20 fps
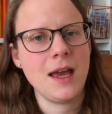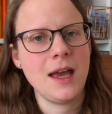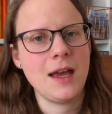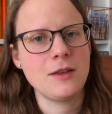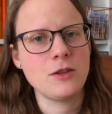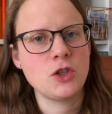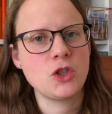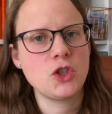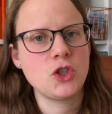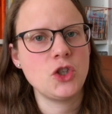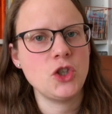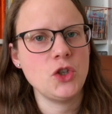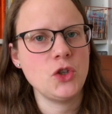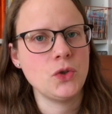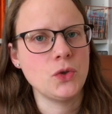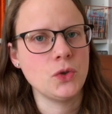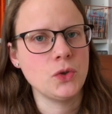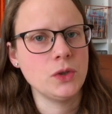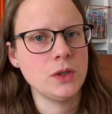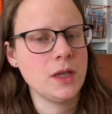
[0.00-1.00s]
at
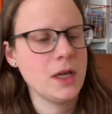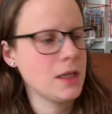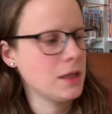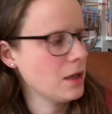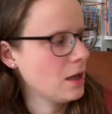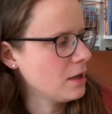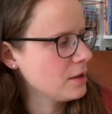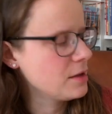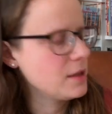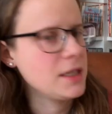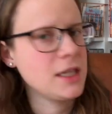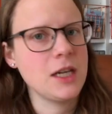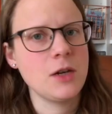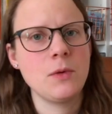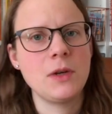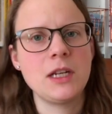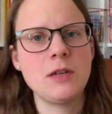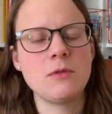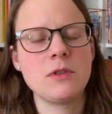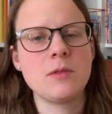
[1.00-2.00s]
school last year
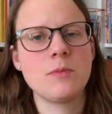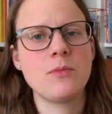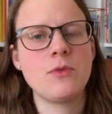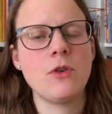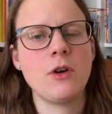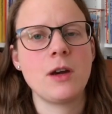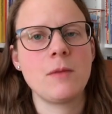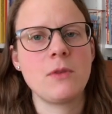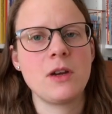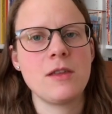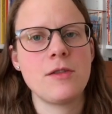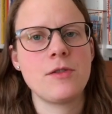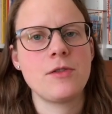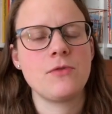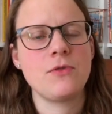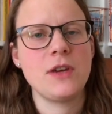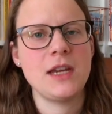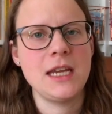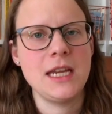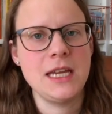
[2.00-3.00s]
when he was in primary
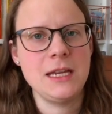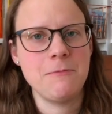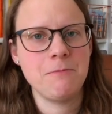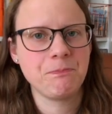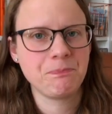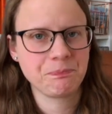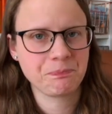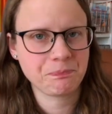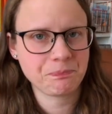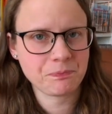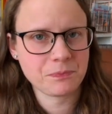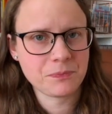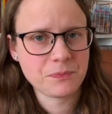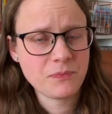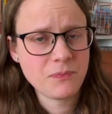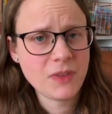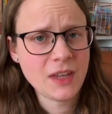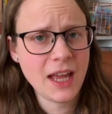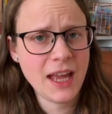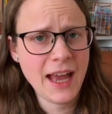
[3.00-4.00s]
3,
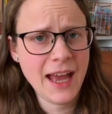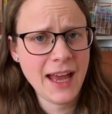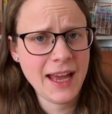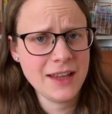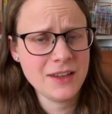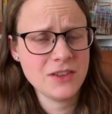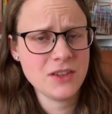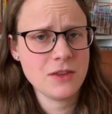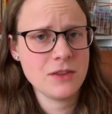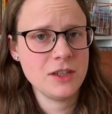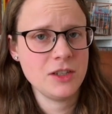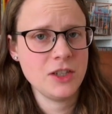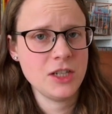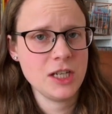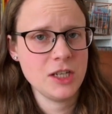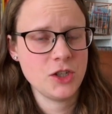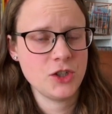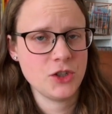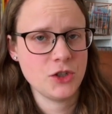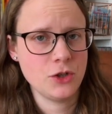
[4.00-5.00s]
and the
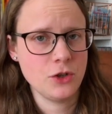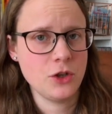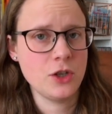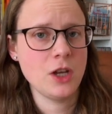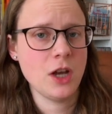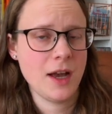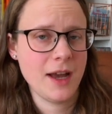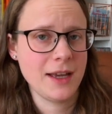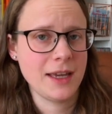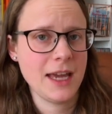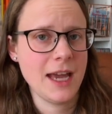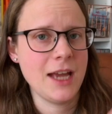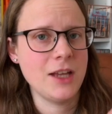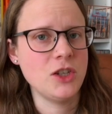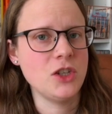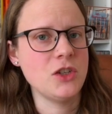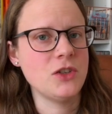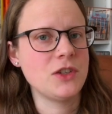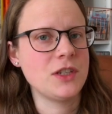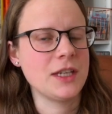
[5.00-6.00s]
teacher
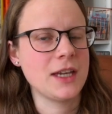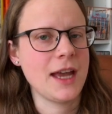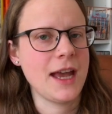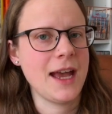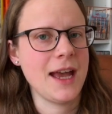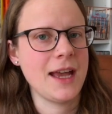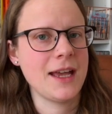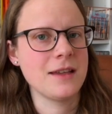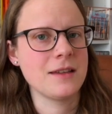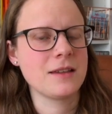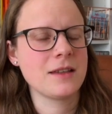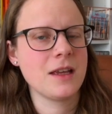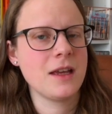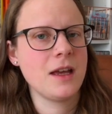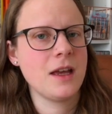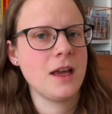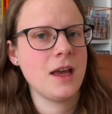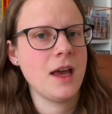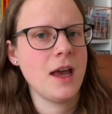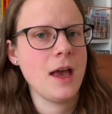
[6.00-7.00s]
again used it as
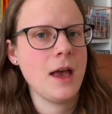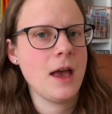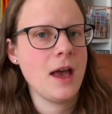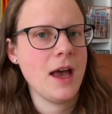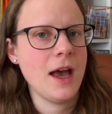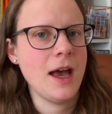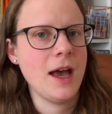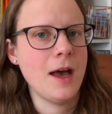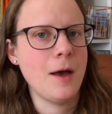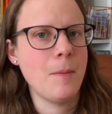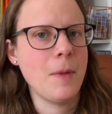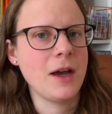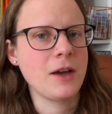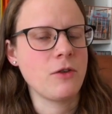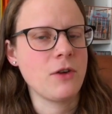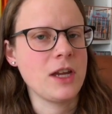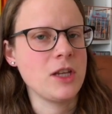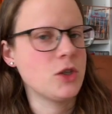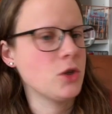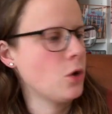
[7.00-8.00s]
a
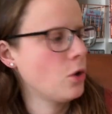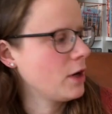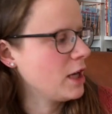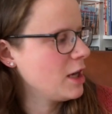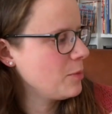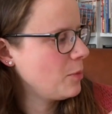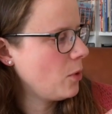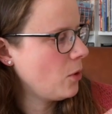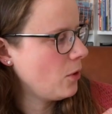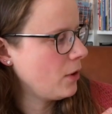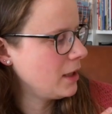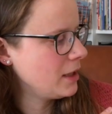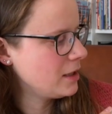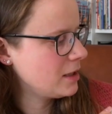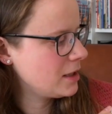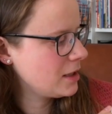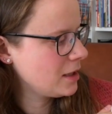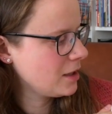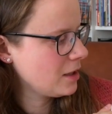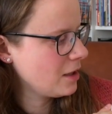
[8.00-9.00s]
great talking
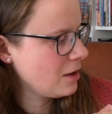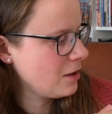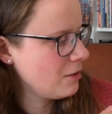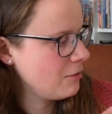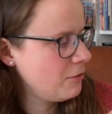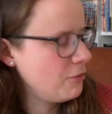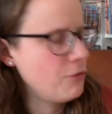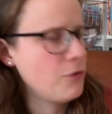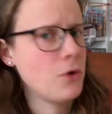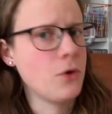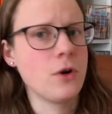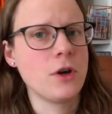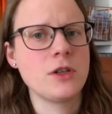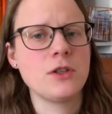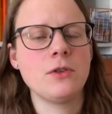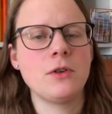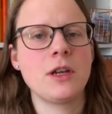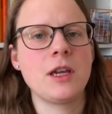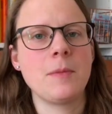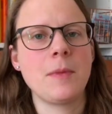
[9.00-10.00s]
point for
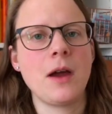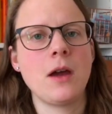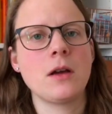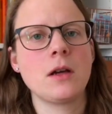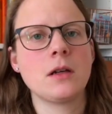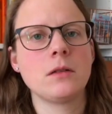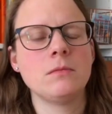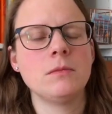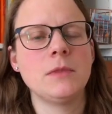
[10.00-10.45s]
talking about